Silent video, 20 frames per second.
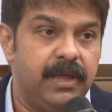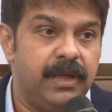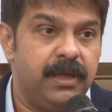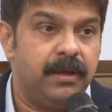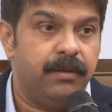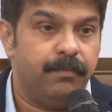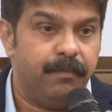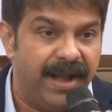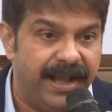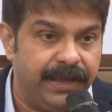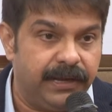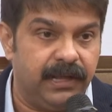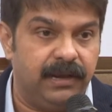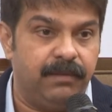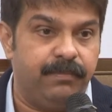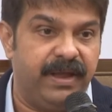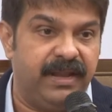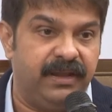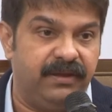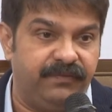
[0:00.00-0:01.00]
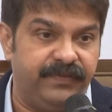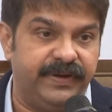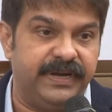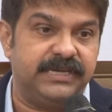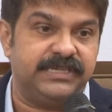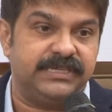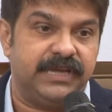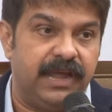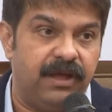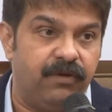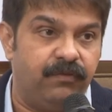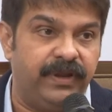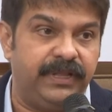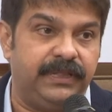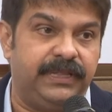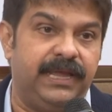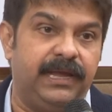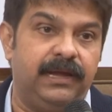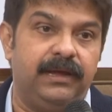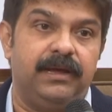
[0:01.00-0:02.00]
medical benefits,
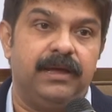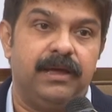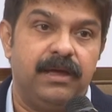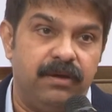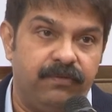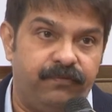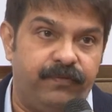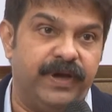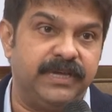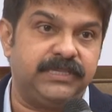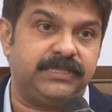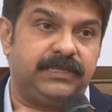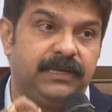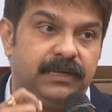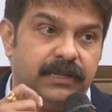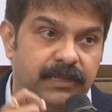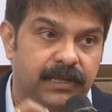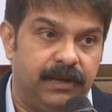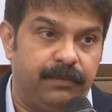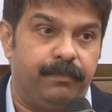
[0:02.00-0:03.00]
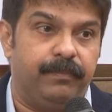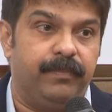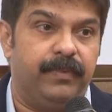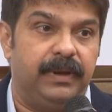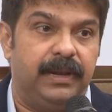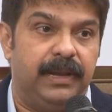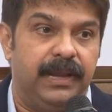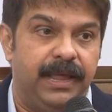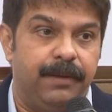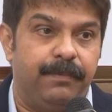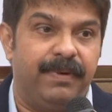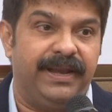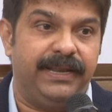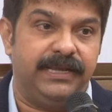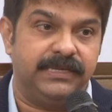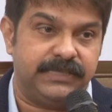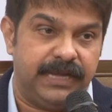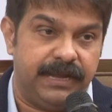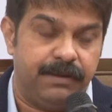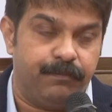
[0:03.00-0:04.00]
everything. First, the labor
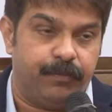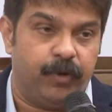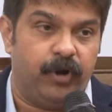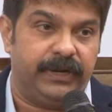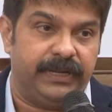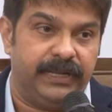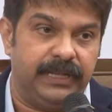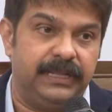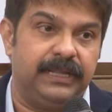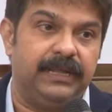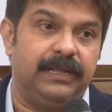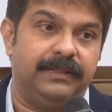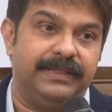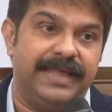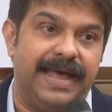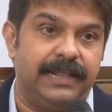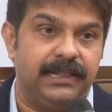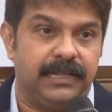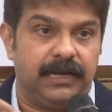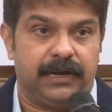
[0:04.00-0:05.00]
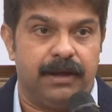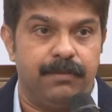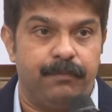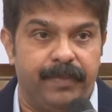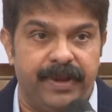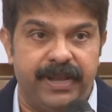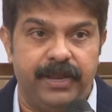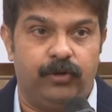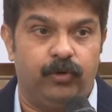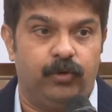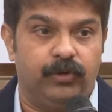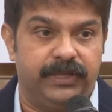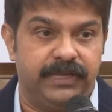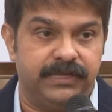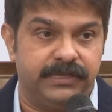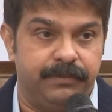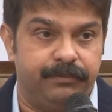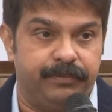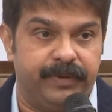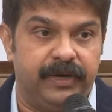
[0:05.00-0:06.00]
is important, then the company growth
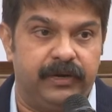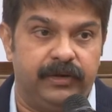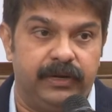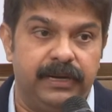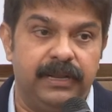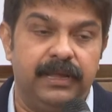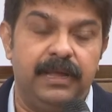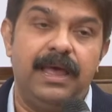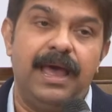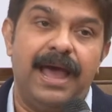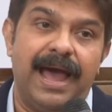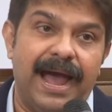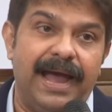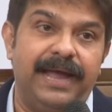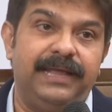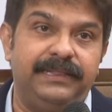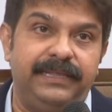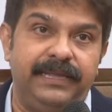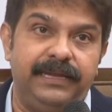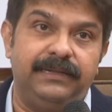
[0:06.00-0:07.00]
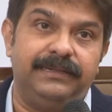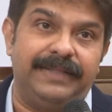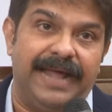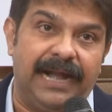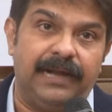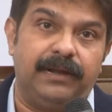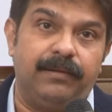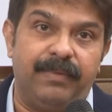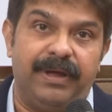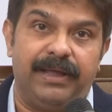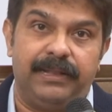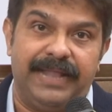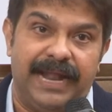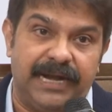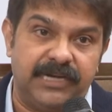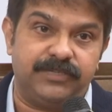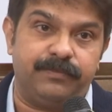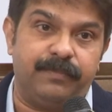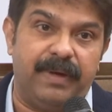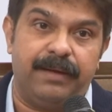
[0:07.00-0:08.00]
is important. I think that my,
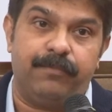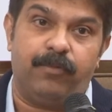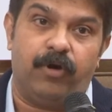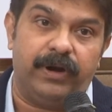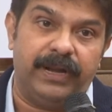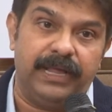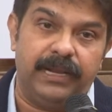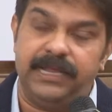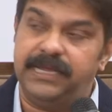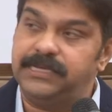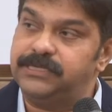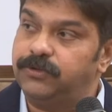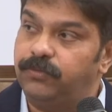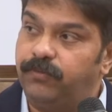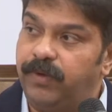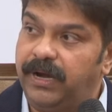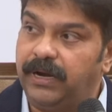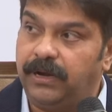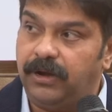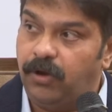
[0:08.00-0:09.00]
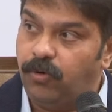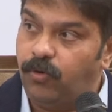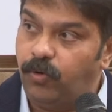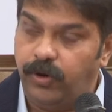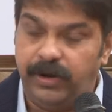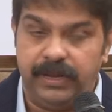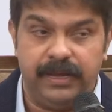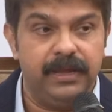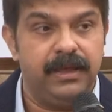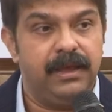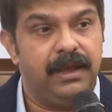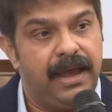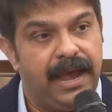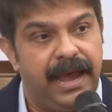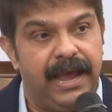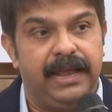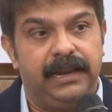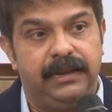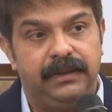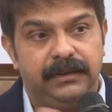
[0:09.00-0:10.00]
that's my model is work good,
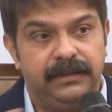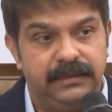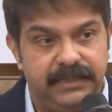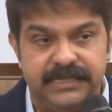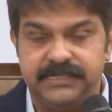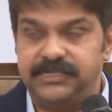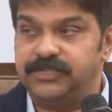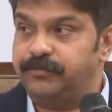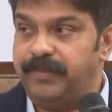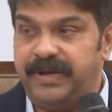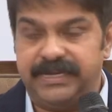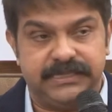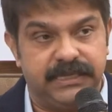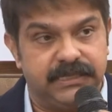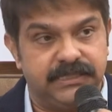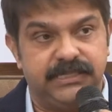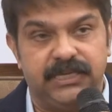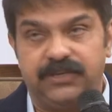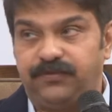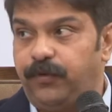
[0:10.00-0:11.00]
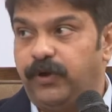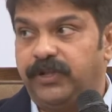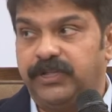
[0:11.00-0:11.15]
and this is my success for the